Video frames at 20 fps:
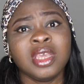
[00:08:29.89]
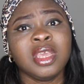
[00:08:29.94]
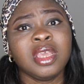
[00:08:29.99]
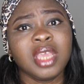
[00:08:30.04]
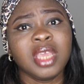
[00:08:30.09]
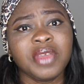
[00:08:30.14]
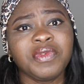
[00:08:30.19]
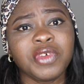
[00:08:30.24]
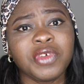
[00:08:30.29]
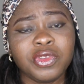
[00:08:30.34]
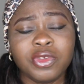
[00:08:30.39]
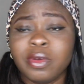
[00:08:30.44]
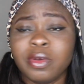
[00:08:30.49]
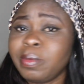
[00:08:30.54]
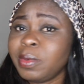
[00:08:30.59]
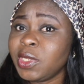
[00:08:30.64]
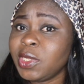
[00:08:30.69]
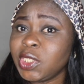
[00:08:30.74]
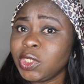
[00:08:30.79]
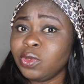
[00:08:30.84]
If you do,
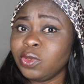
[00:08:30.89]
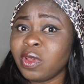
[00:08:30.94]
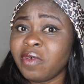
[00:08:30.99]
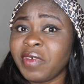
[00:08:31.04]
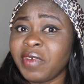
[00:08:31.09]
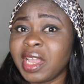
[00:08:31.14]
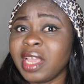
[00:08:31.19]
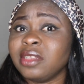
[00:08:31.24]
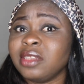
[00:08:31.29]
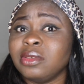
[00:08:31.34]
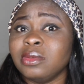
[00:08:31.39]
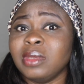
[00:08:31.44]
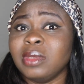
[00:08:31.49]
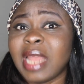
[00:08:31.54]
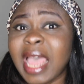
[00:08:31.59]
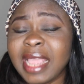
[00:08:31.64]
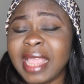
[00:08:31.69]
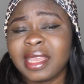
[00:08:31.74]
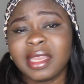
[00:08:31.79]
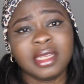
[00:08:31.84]
please do not forget to
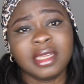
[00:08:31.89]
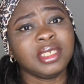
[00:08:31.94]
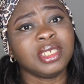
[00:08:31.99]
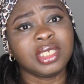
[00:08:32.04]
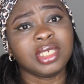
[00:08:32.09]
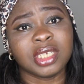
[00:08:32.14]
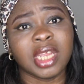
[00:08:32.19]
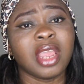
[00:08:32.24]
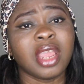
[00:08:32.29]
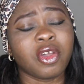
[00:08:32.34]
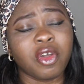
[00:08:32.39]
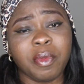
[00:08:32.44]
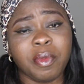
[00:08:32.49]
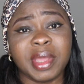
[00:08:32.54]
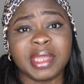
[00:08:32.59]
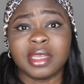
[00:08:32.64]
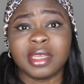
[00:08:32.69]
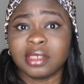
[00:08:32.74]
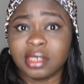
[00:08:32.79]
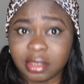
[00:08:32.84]
like, share, comment
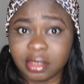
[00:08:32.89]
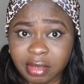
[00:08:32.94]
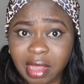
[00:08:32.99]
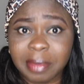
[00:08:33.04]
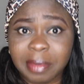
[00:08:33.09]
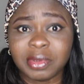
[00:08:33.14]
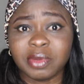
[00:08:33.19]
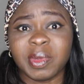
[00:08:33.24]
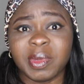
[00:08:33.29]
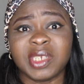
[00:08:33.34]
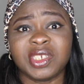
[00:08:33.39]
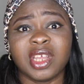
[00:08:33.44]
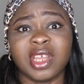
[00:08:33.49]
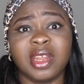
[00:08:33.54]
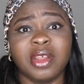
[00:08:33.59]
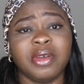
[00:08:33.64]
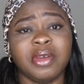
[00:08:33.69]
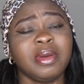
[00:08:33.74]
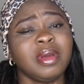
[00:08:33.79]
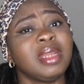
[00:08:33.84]
and subscribe to my
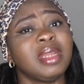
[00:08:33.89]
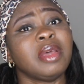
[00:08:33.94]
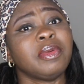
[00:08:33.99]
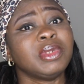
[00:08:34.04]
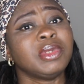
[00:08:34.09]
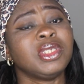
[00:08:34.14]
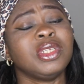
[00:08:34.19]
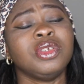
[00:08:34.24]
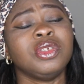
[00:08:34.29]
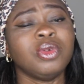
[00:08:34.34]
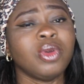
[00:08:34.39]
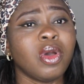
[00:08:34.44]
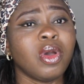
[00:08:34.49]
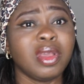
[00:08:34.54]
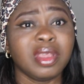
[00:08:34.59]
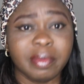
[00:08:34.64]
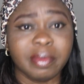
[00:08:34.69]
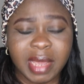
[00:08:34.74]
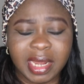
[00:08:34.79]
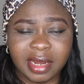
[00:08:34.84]
channel, and I will see you all
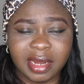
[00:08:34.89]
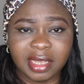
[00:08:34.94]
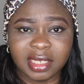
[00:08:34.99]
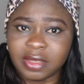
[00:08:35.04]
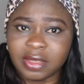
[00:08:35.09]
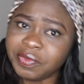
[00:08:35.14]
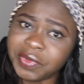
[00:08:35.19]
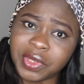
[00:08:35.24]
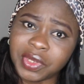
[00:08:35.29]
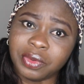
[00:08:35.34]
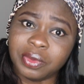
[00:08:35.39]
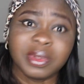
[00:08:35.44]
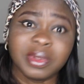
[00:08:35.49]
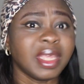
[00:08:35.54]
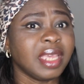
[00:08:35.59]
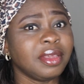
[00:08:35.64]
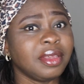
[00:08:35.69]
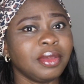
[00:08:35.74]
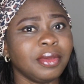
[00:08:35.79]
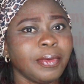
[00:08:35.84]
in my next video.
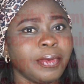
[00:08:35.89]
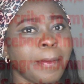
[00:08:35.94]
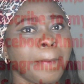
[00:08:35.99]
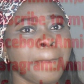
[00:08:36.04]
Thank you.